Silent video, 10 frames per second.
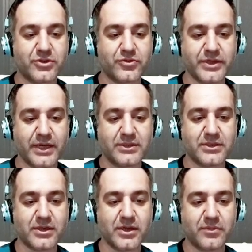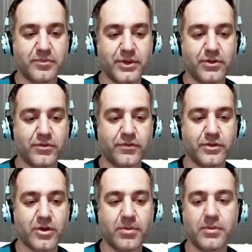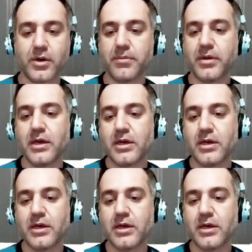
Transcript: created a beautiful double bottom,